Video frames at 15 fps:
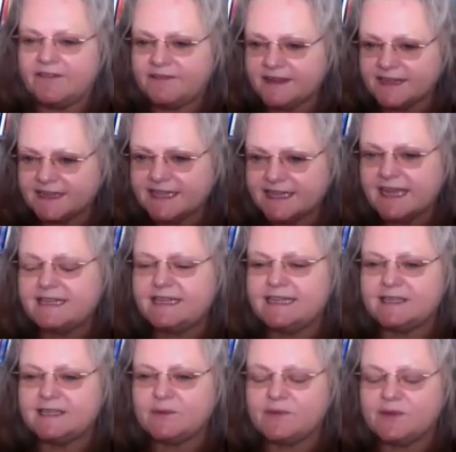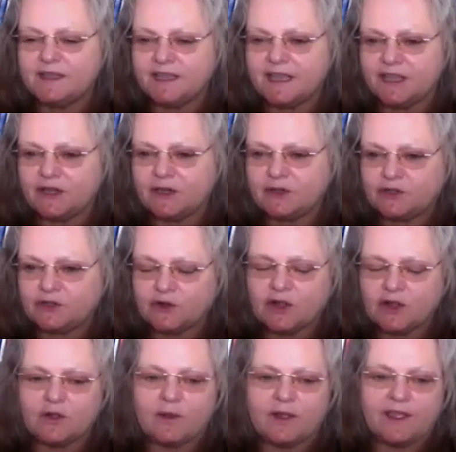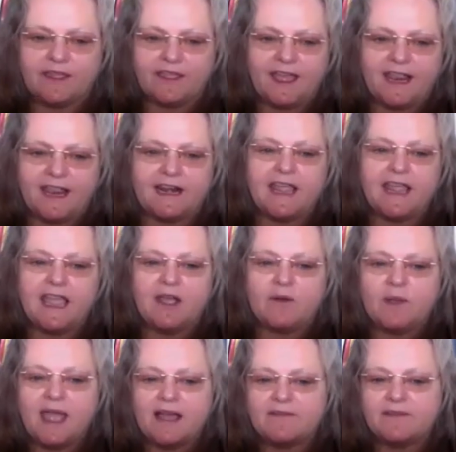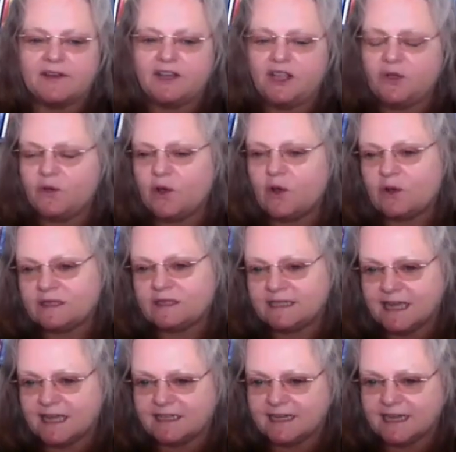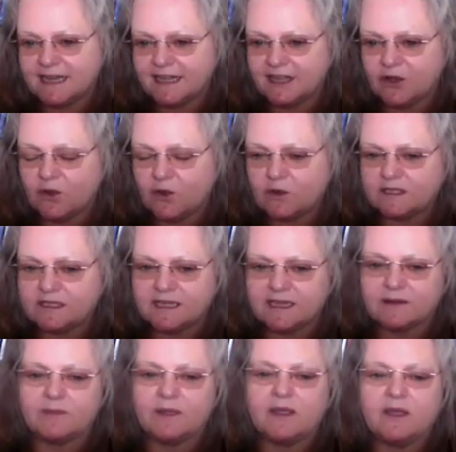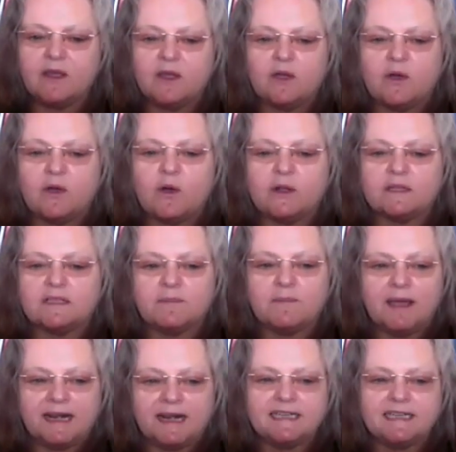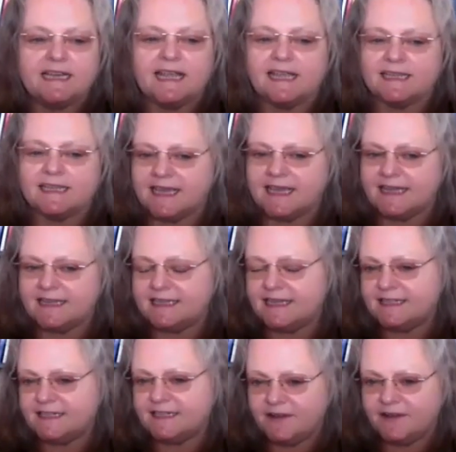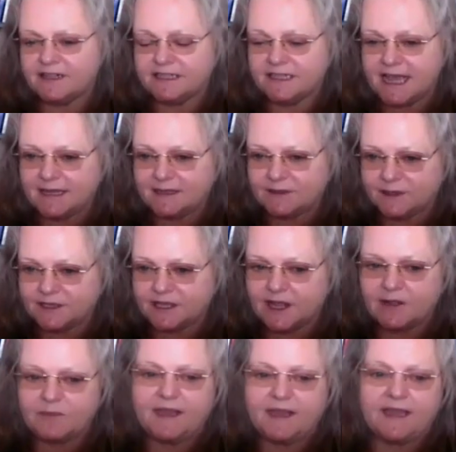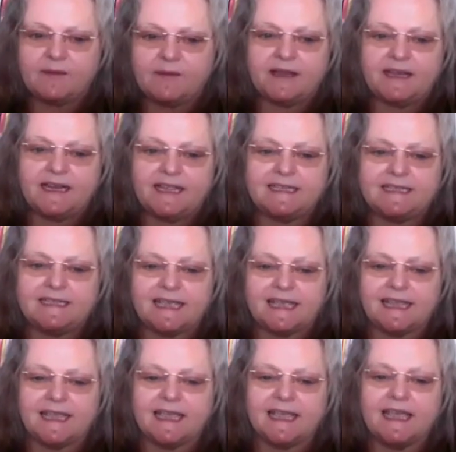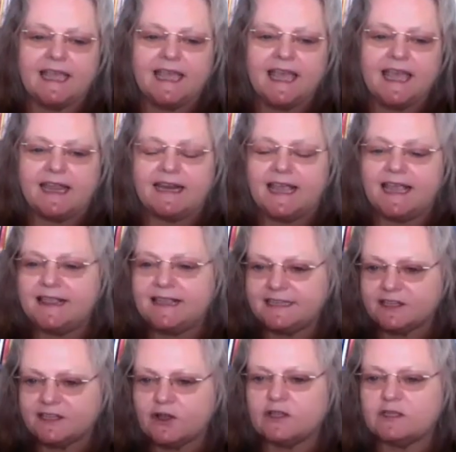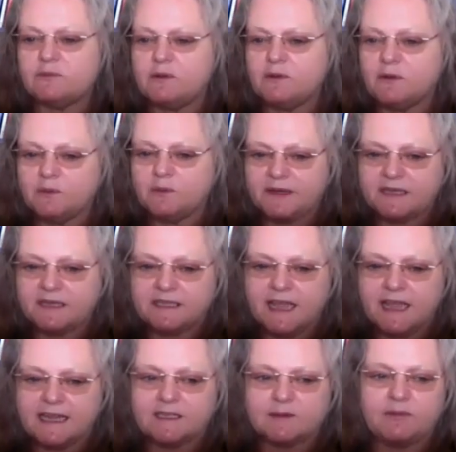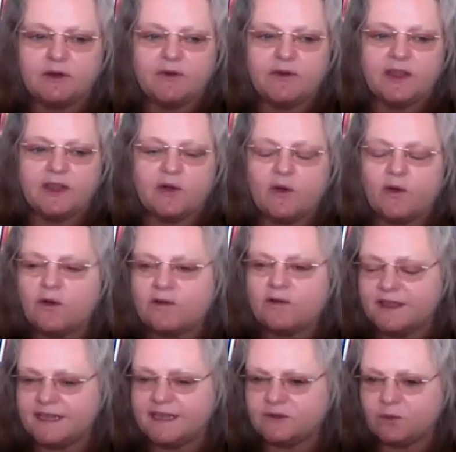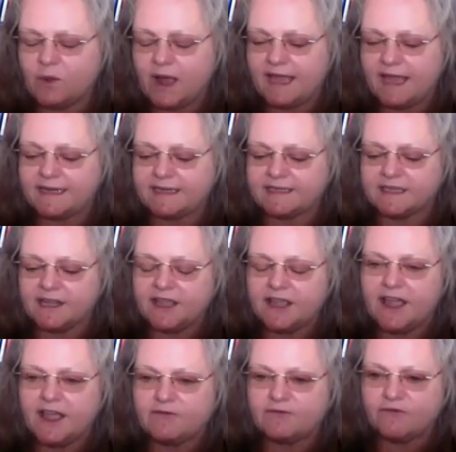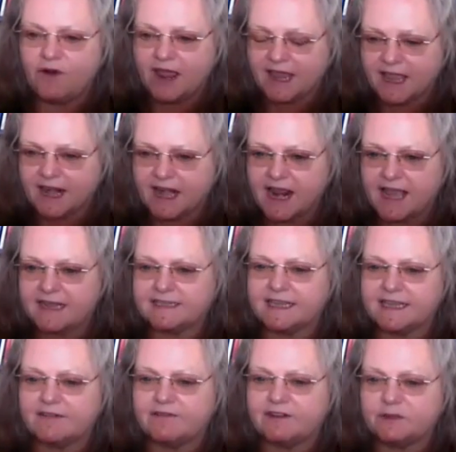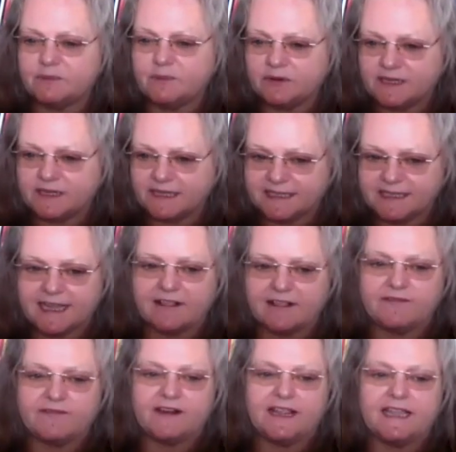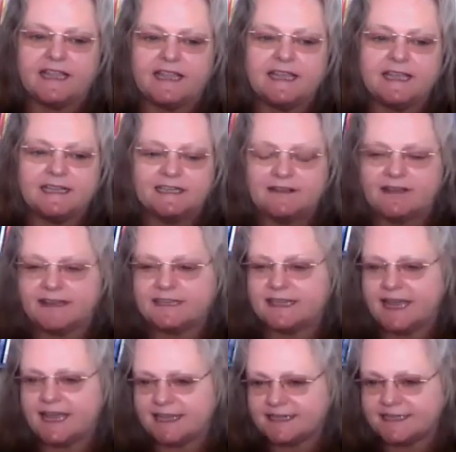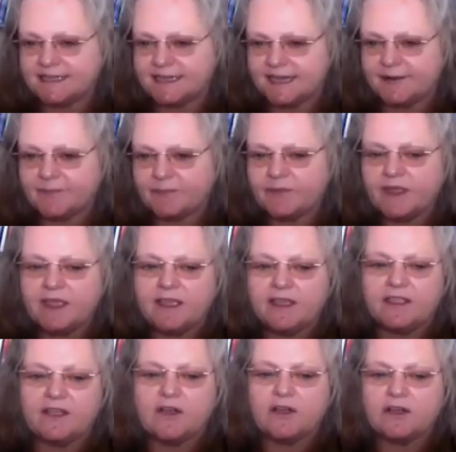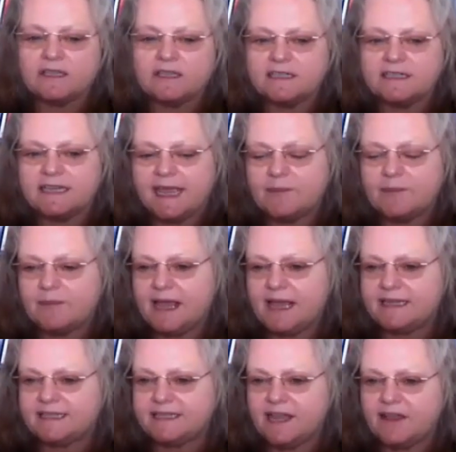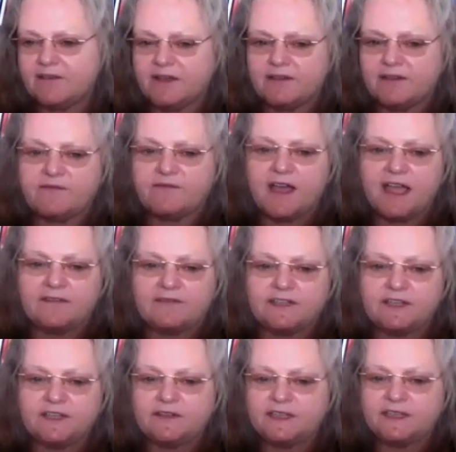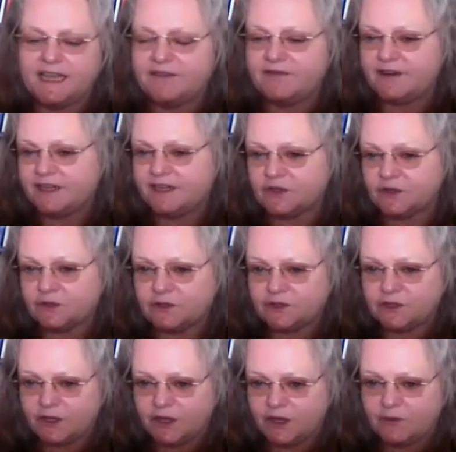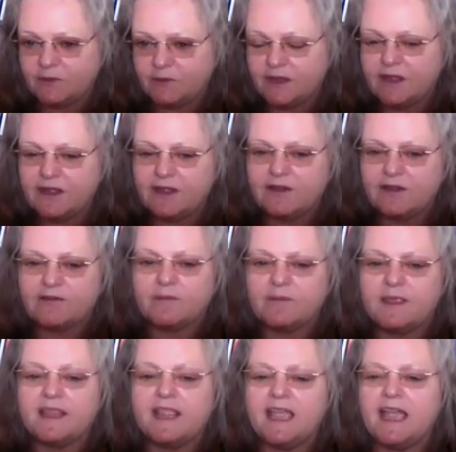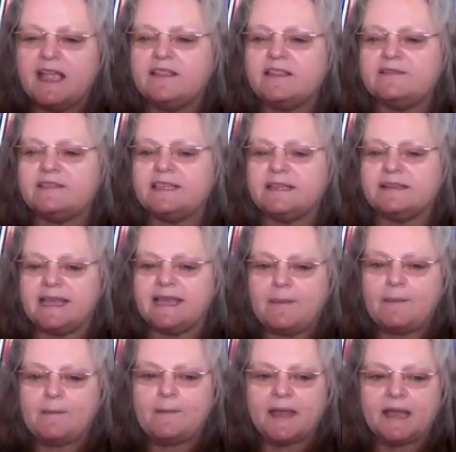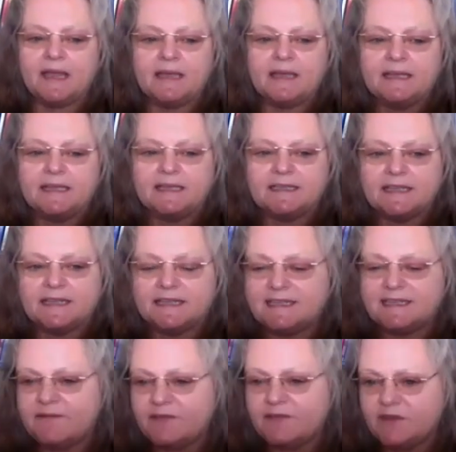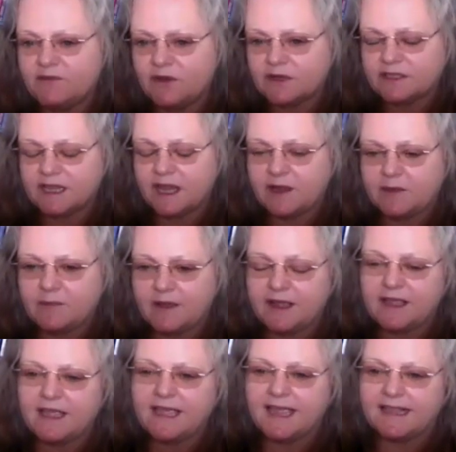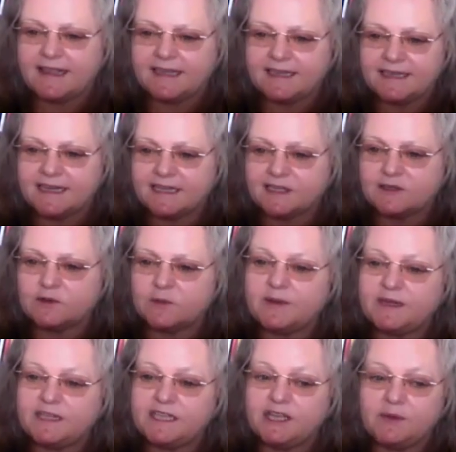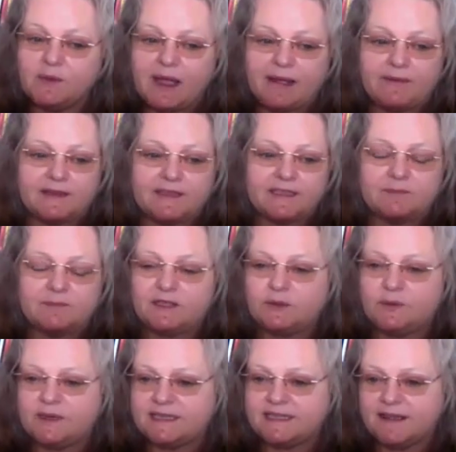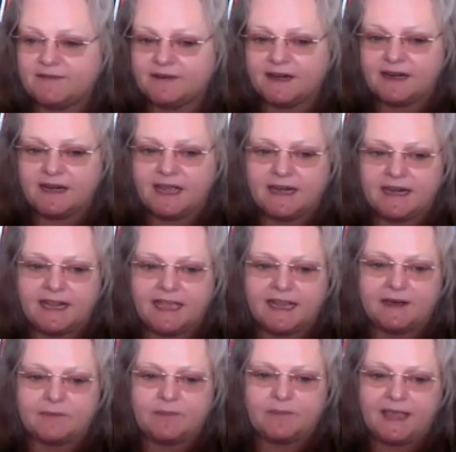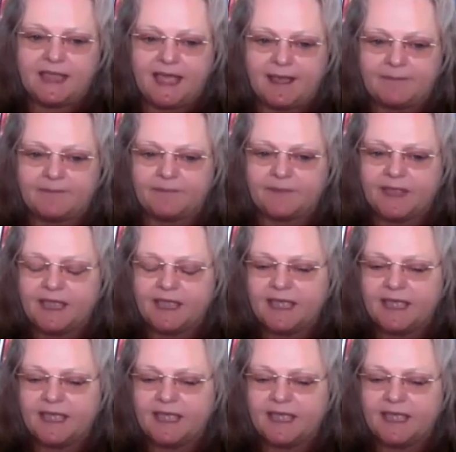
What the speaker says: If anxiety is something that you struggle with, then we have a new course starting in the autumn called Managing Anxiety in Difficult Times, which I'll be leading. And in this course, we will be exploring all of these ways of recognizing and responding skillfully to anxiety. The course will take place over 5 Tuesday evenings on Zoom from the 9th of September to the 7th of October, and the sessions will be 2 hours between 7 and 9 p.m.